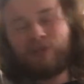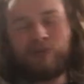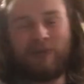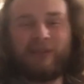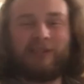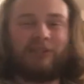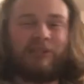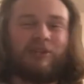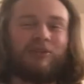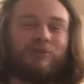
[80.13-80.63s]

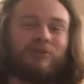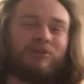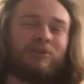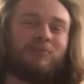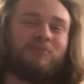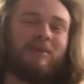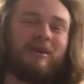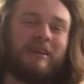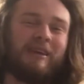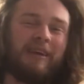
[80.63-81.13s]
continue
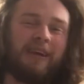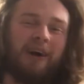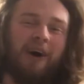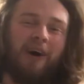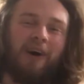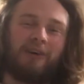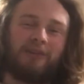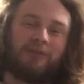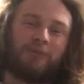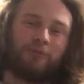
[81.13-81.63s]
submitting
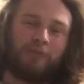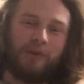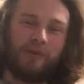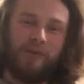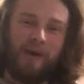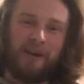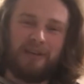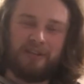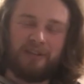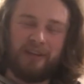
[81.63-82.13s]
awesome
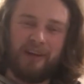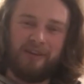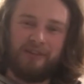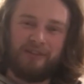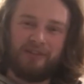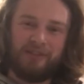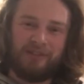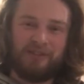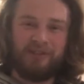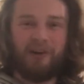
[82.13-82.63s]
Rewind
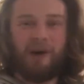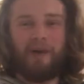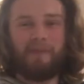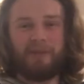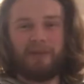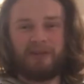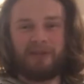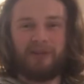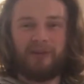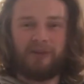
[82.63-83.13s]
challenges up
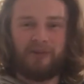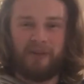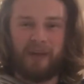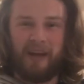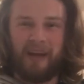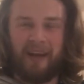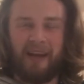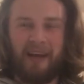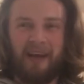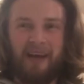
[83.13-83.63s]
until
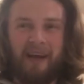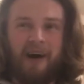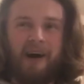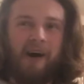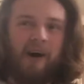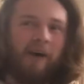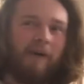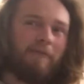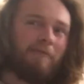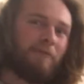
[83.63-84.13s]
then.
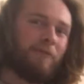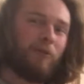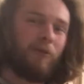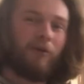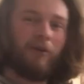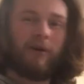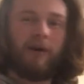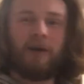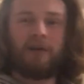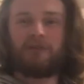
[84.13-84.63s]

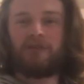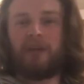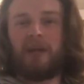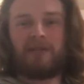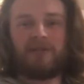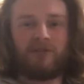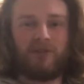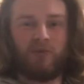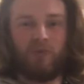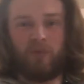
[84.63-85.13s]
For a
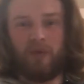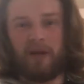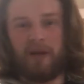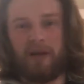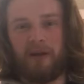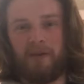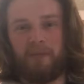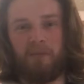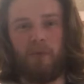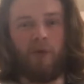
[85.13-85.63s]
chance to
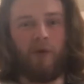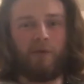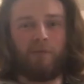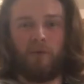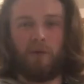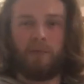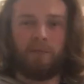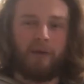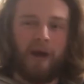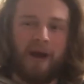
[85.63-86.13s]
win more and
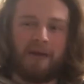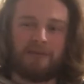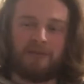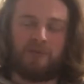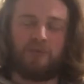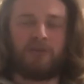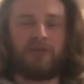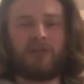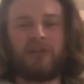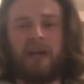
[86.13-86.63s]
more prizes.
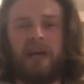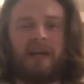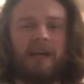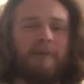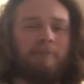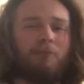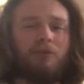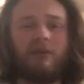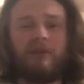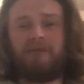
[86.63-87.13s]
Once again, I
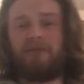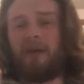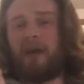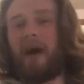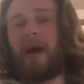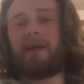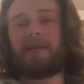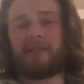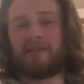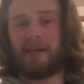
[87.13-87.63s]
believe that
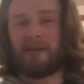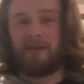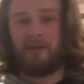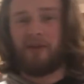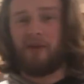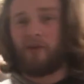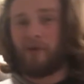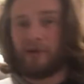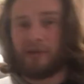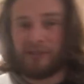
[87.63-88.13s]
I said that
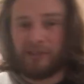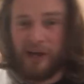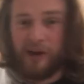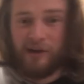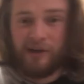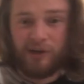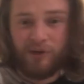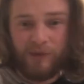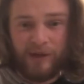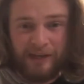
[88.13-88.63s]
they were a
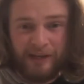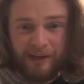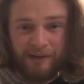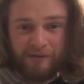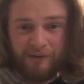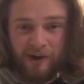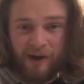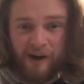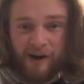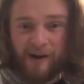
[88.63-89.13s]
Dairy Queen
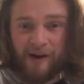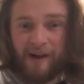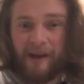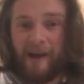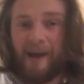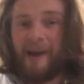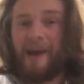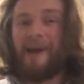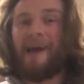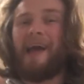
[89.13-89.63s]
gift card,
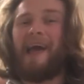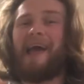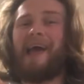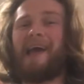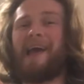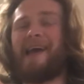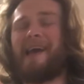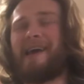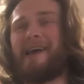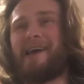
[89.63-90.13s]

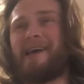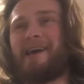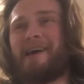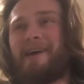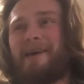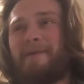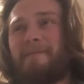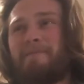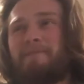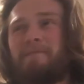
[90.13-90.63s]
a
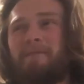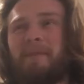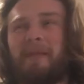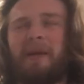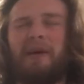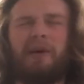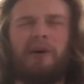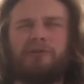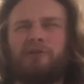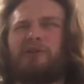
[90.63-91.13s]

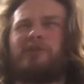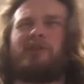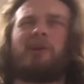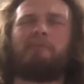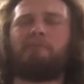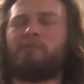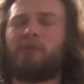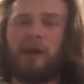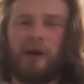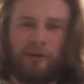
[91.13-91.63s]

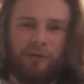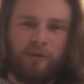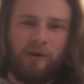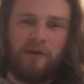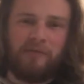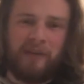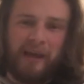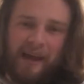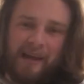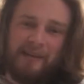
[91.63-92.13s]
plethora
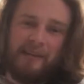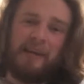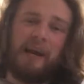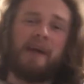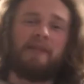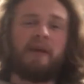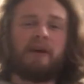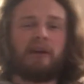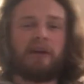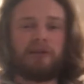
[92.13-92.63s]
of candy,
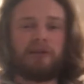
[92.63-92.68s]
and then a